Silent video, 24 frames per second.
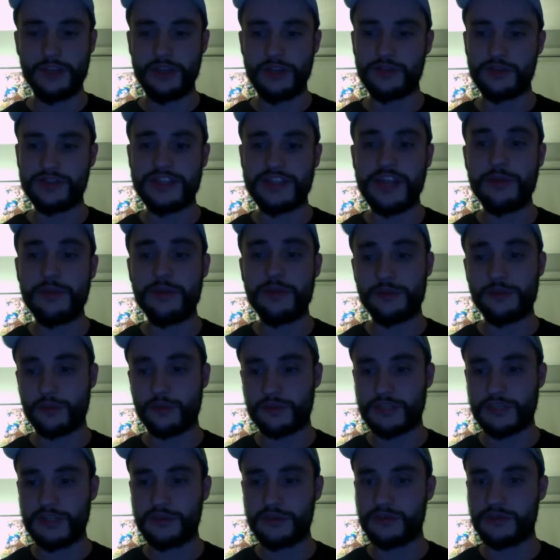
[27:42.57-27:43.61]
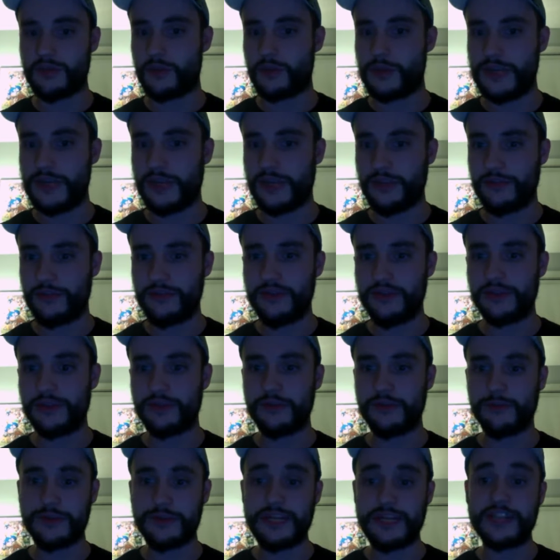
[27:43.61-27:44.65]
stay with receivers all the way down the
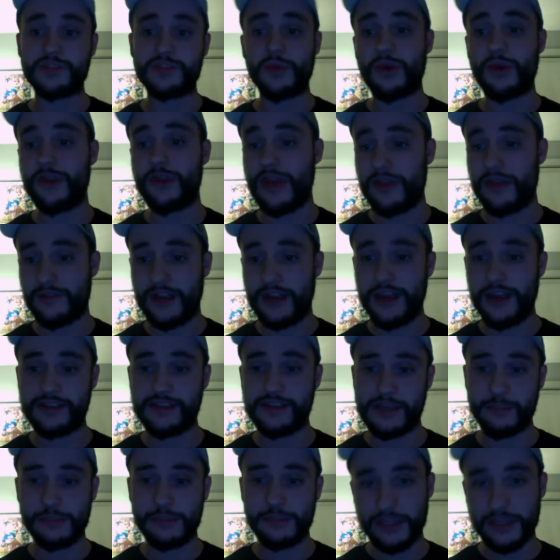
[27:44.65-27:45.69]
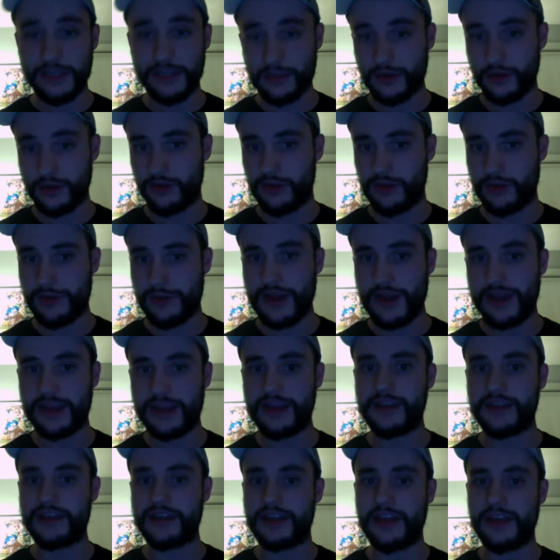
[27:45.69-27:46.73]
field. But that's why you have guys like Malik Hooker on the
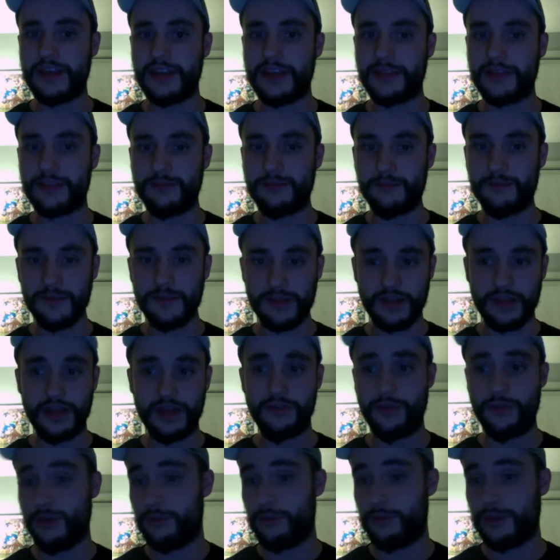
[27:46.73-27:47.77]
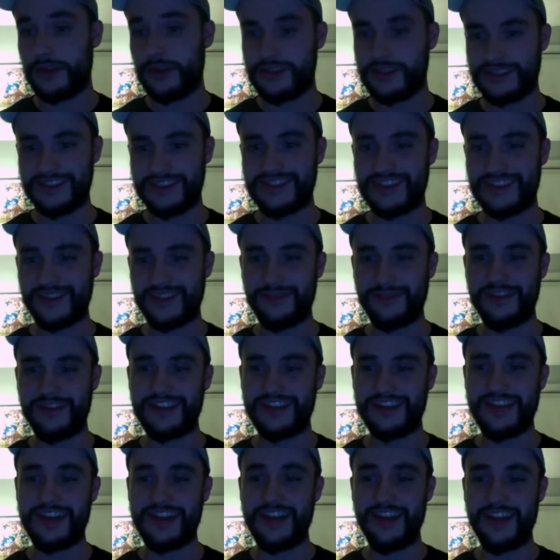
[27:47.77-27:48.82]
back end to kind of cover your butts and stuff
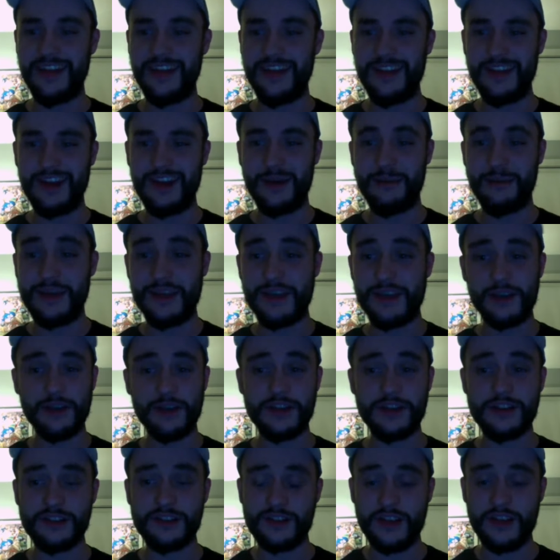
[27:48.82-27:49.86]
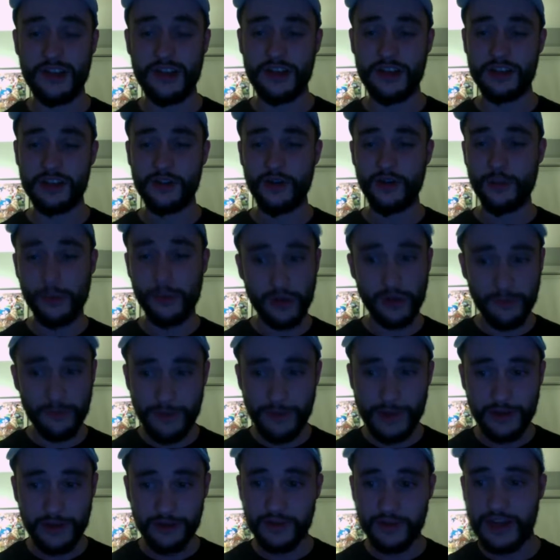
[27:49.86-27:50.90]
like that. Baker is a uber
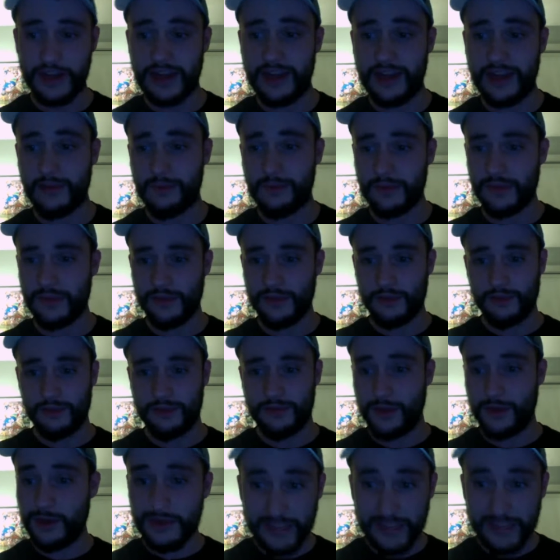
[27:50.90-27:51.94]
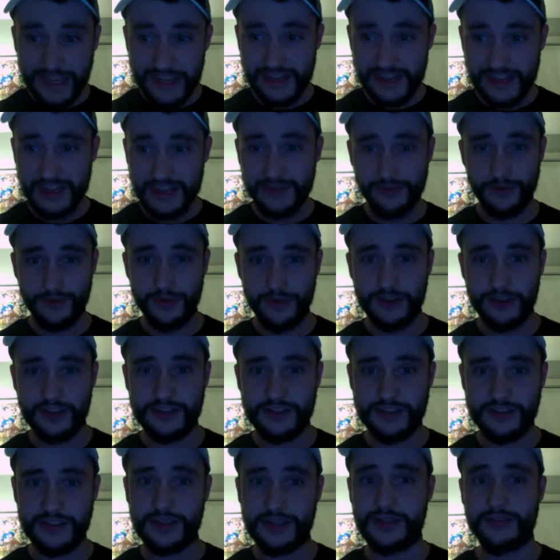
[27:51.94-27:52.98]
competitive guy, very lengthy for
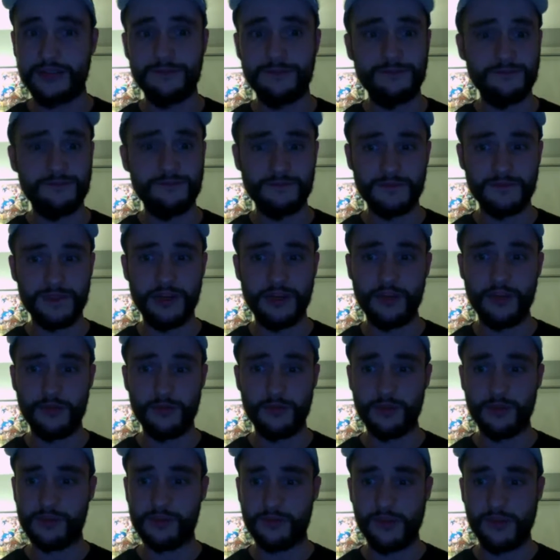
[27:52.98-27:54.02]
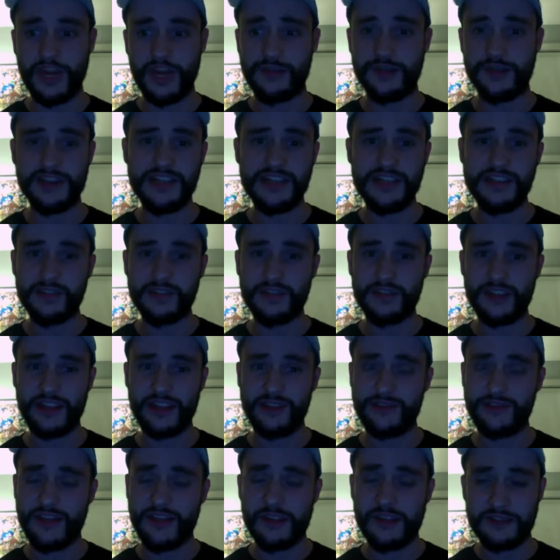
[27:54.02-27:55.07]
his, for his frame. I think he's only
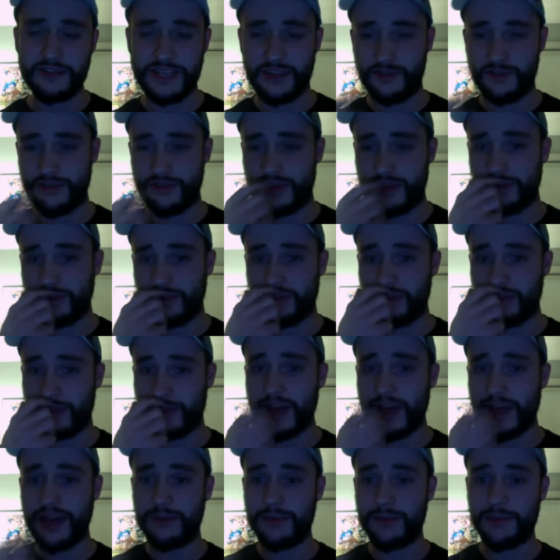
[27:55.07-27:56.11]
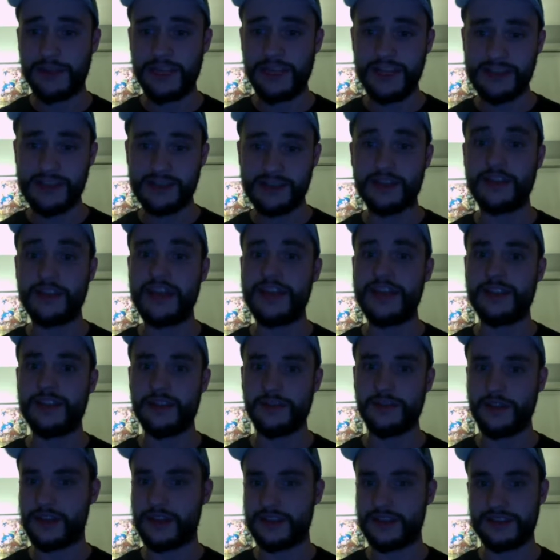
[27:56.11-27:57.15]
like a 5'10", 5'11" guy, but he has the length
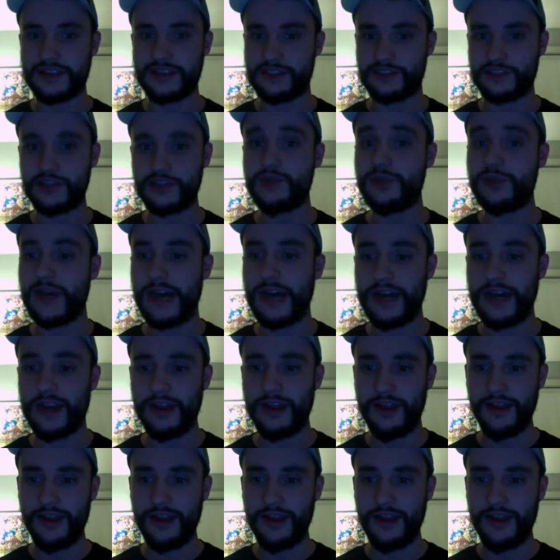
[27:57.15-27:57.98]
of like a 6'2" guy.